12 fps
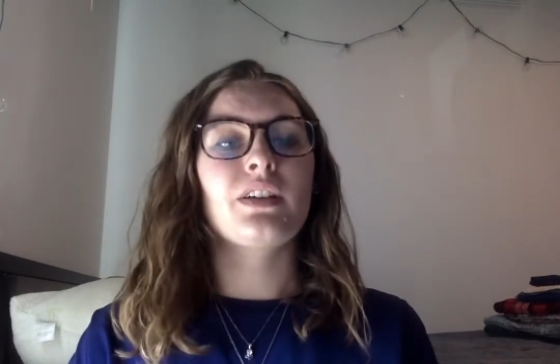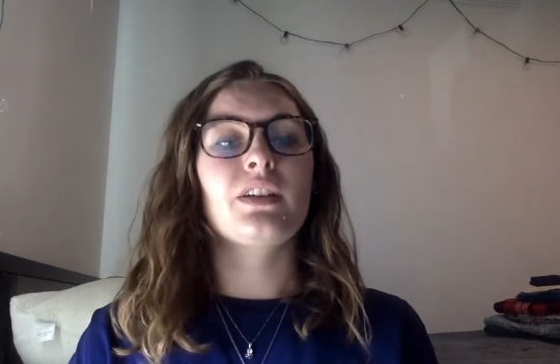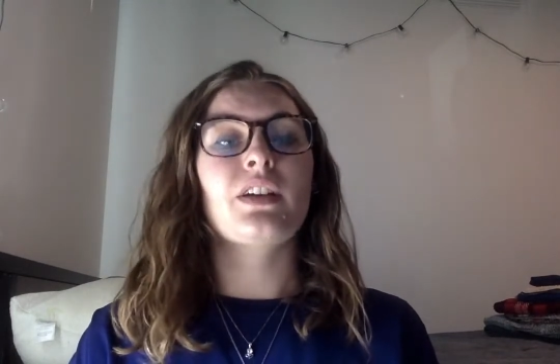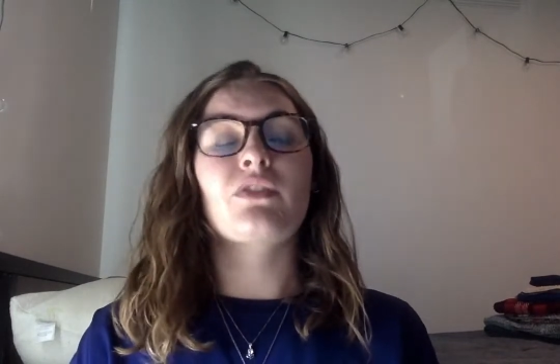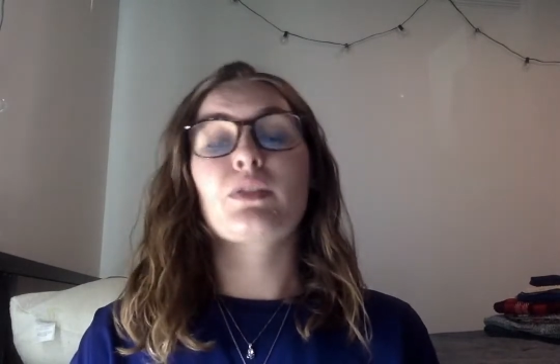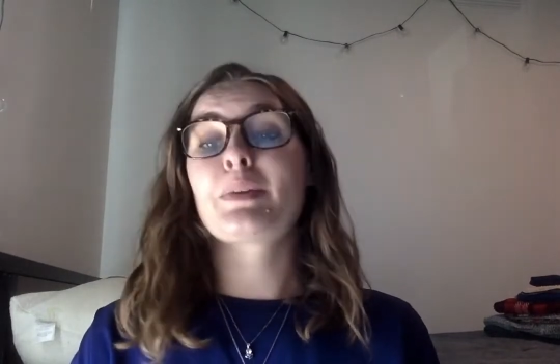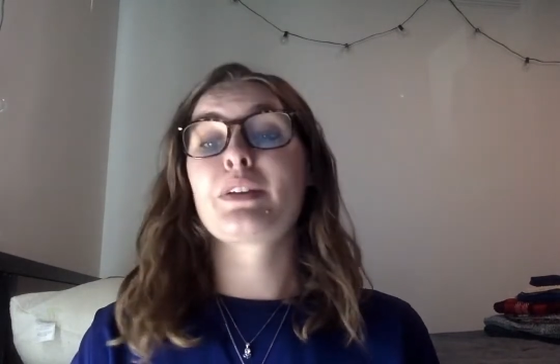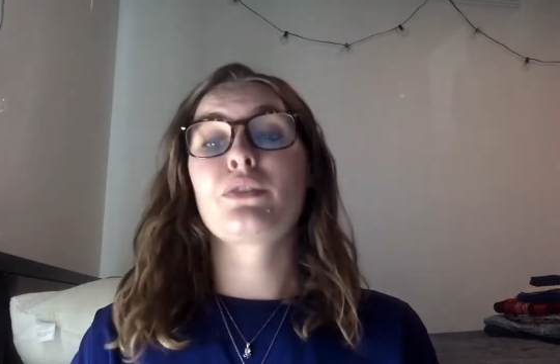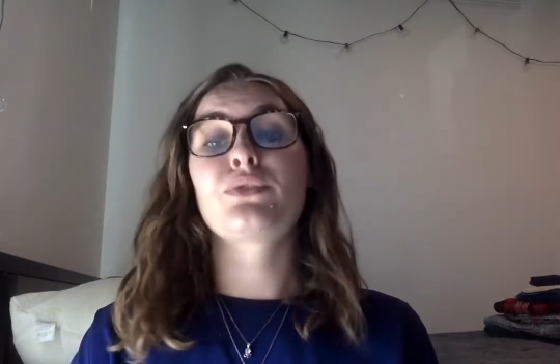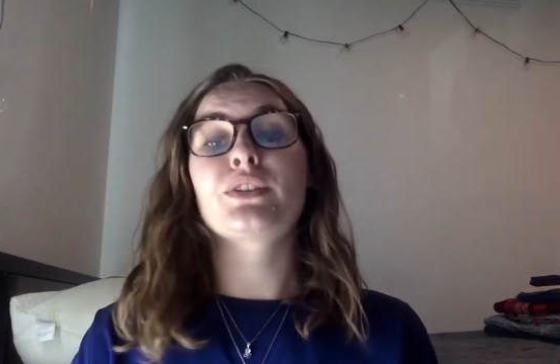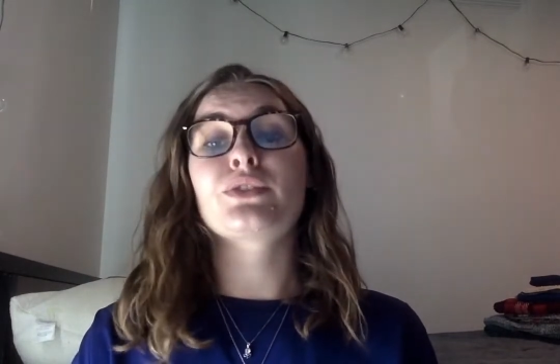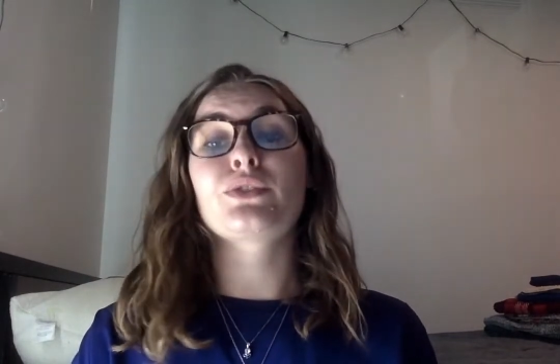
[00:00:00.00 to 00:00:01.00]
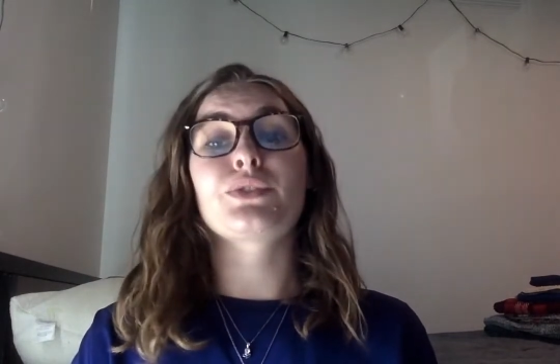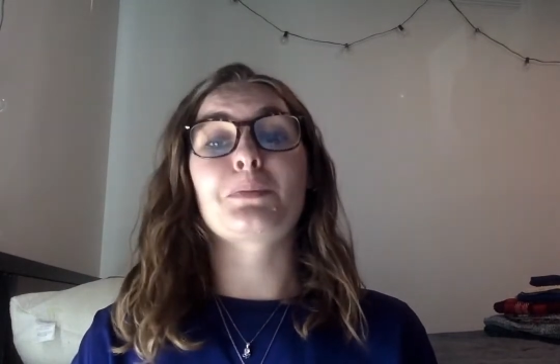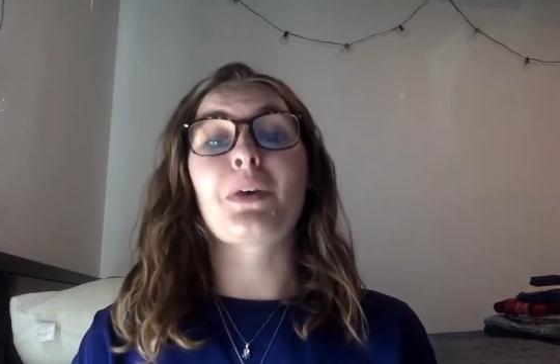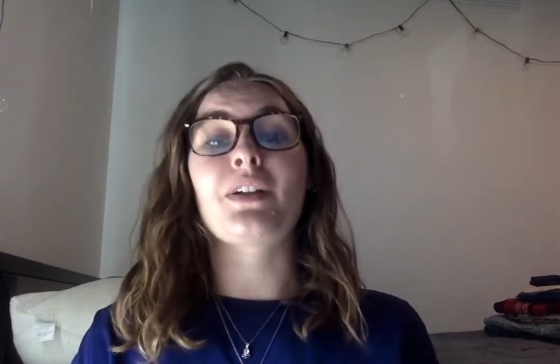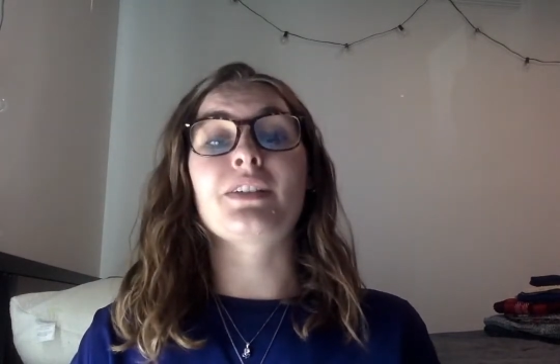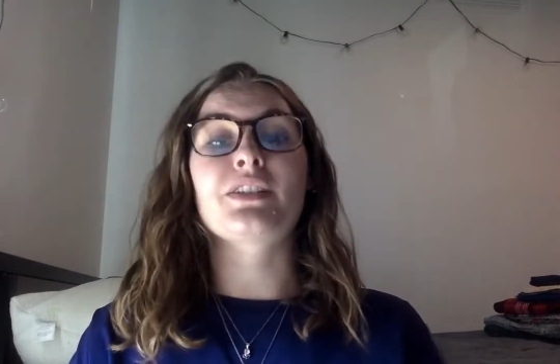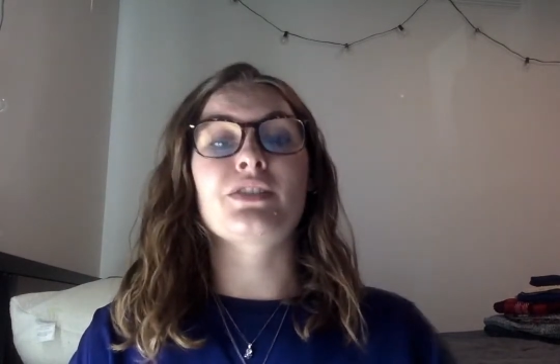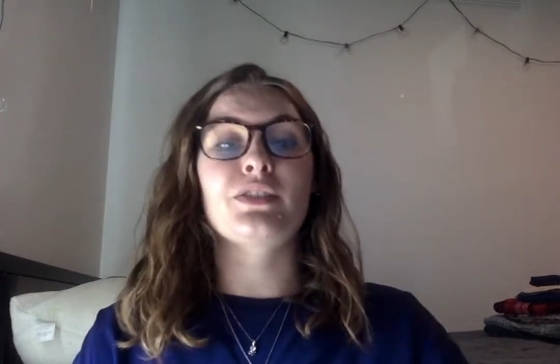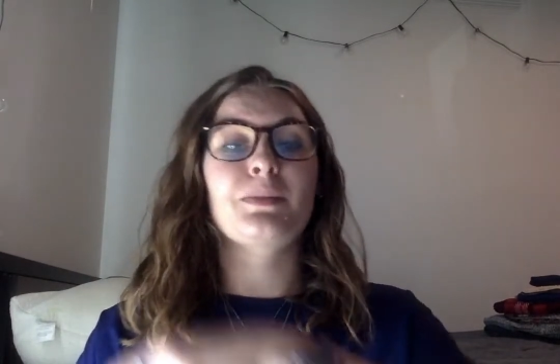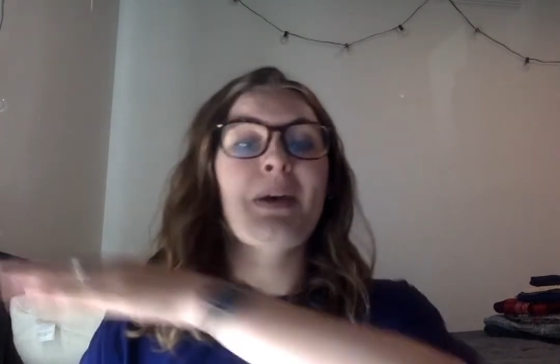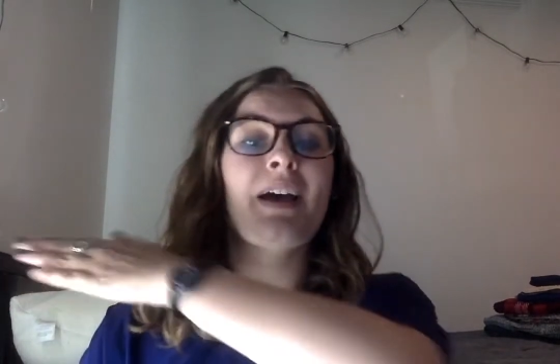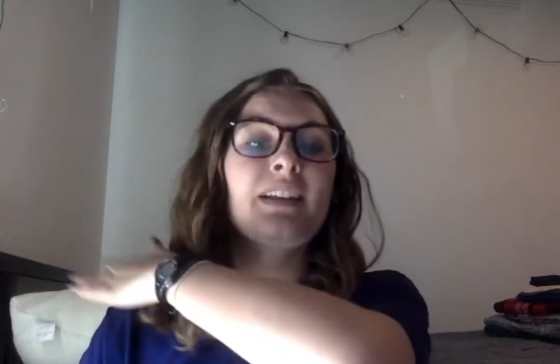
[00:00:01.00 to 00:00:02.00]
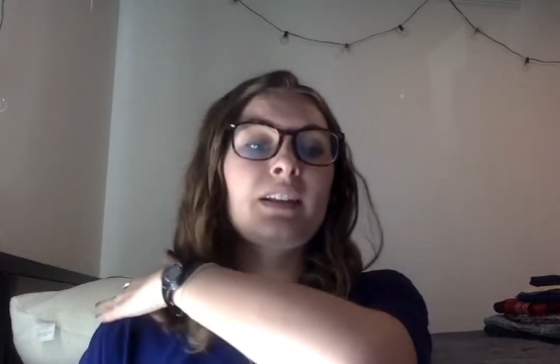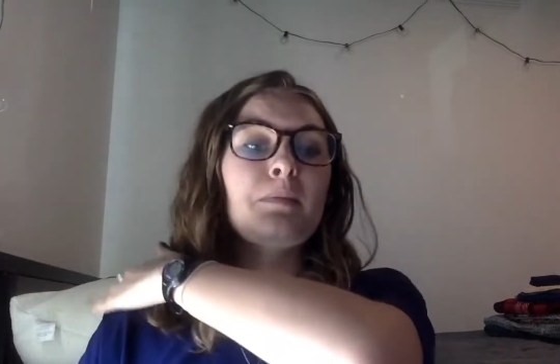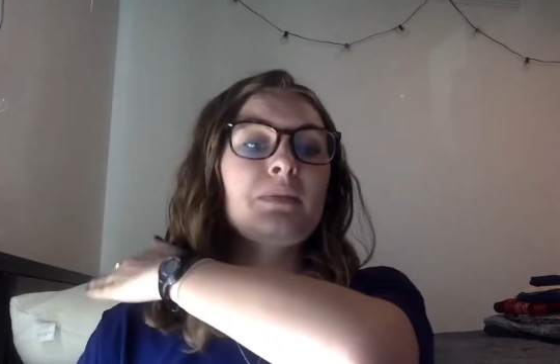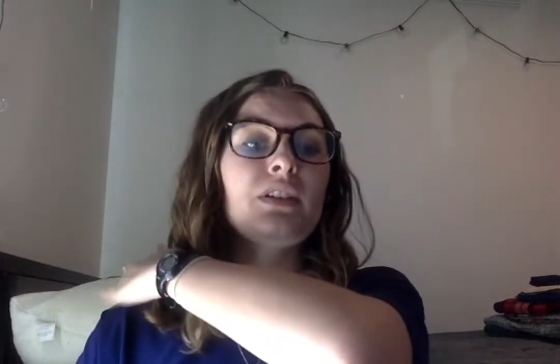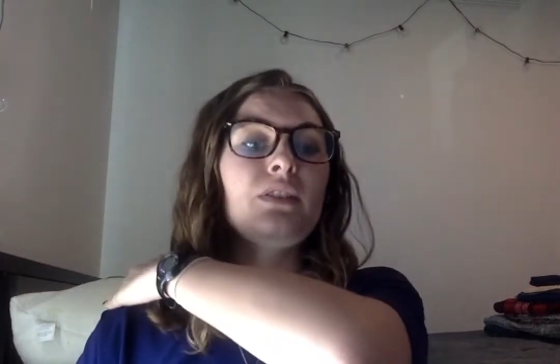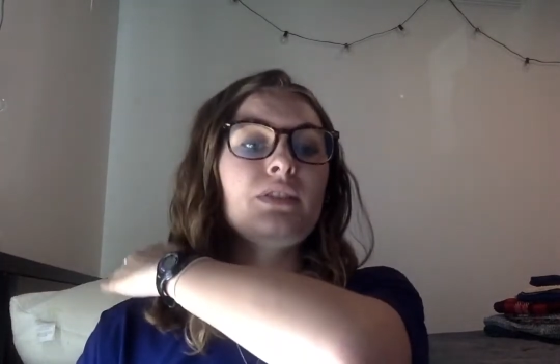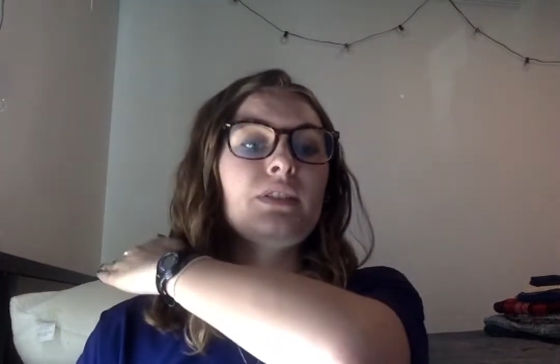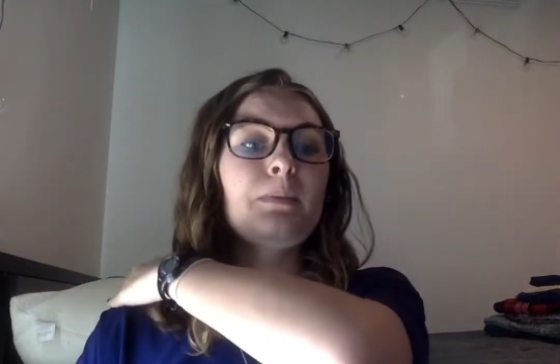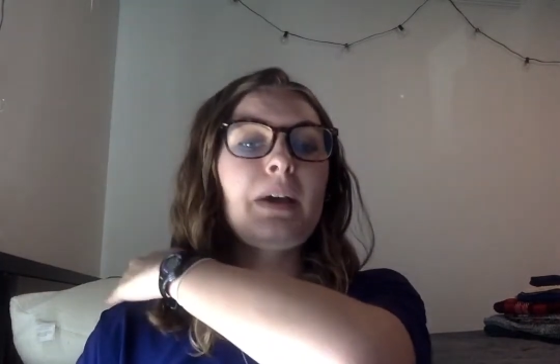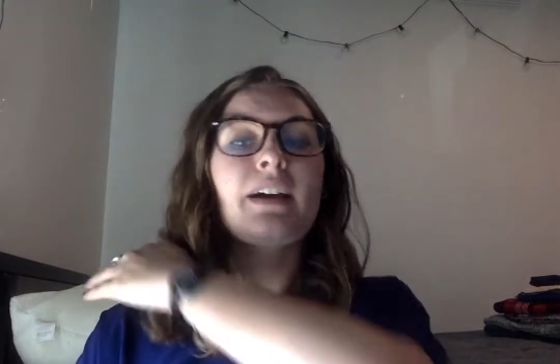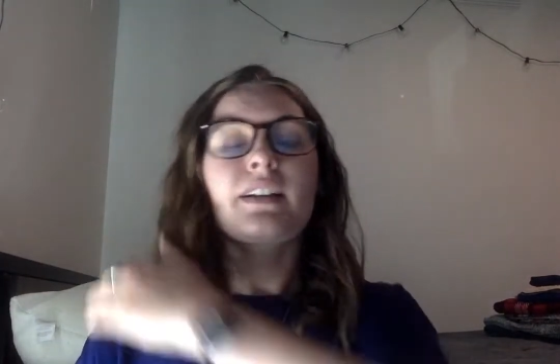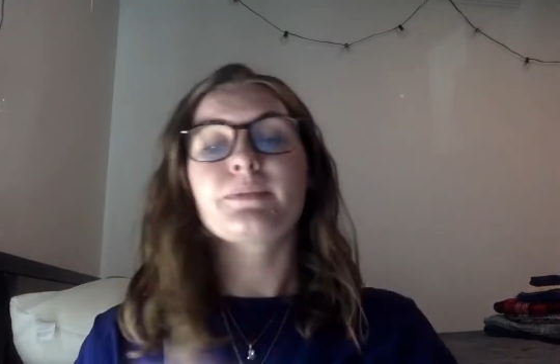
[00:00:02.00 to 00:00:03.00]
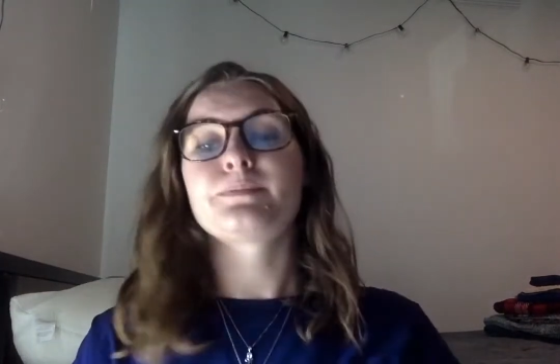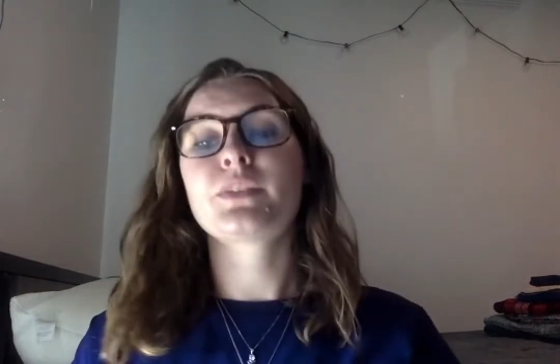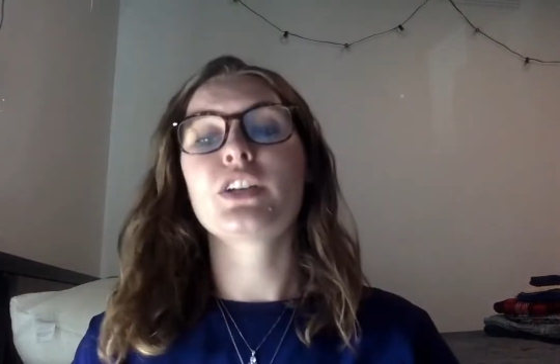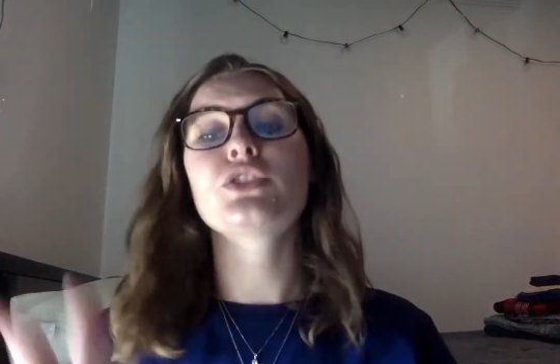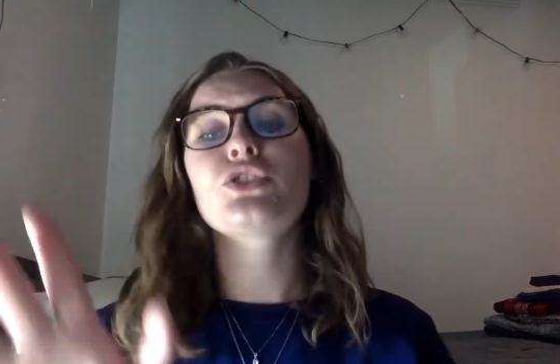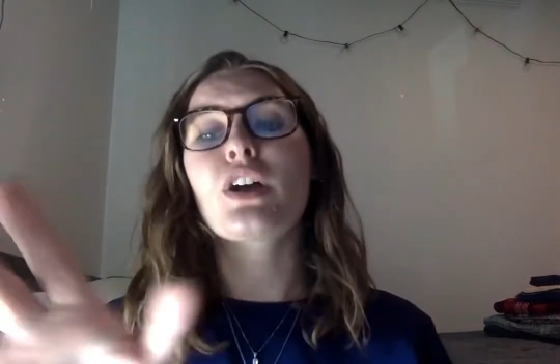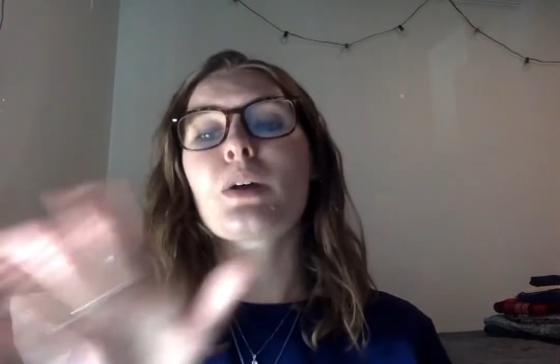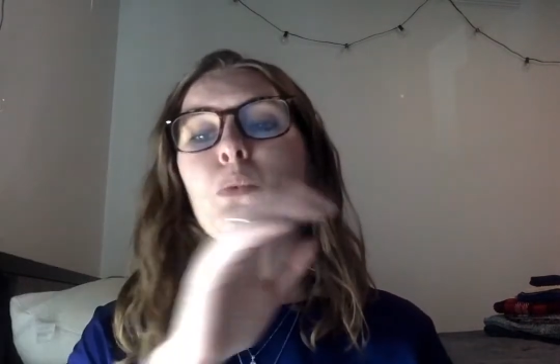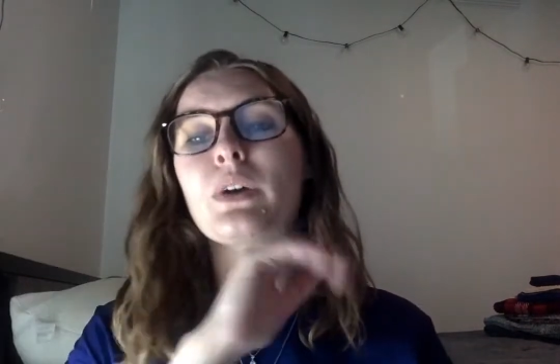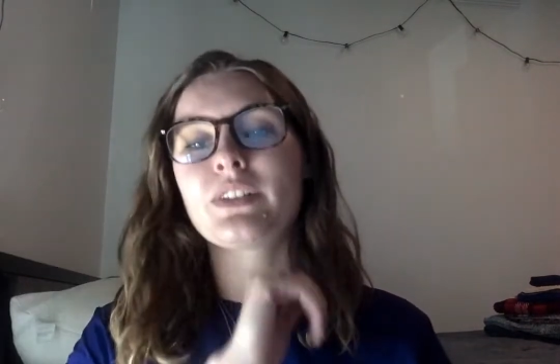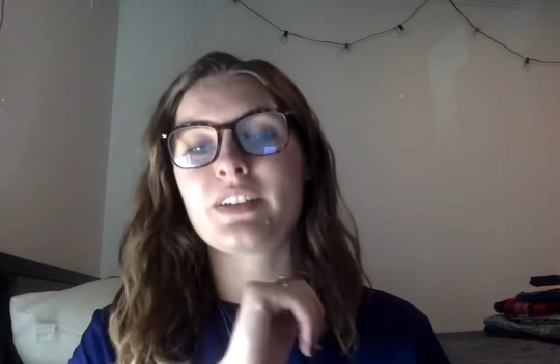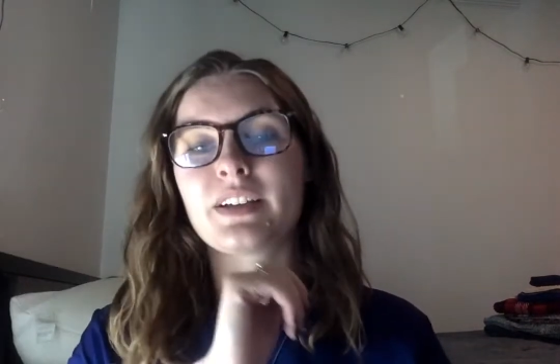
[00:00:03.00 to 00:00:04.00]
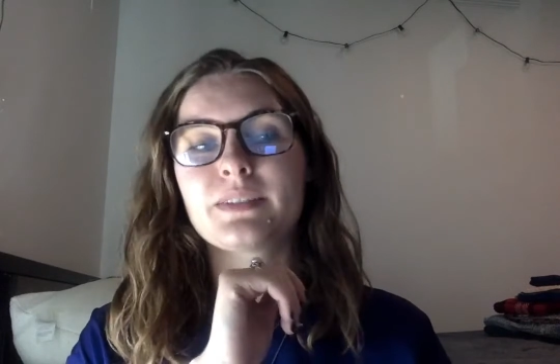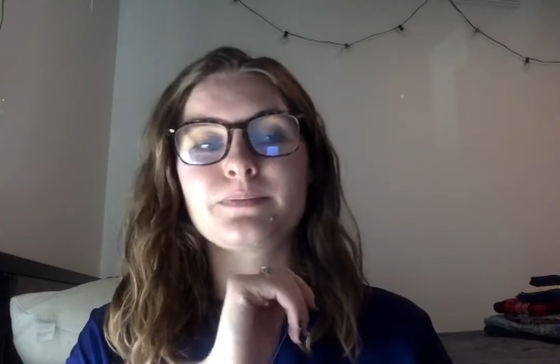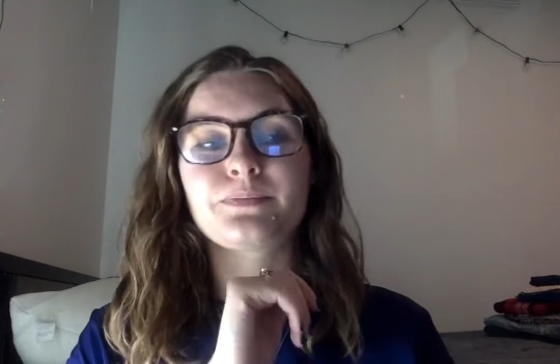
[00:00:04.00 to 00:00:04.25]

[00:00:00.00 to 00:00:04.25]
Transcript: government officials and politicians patting themselves on the back. A job well done.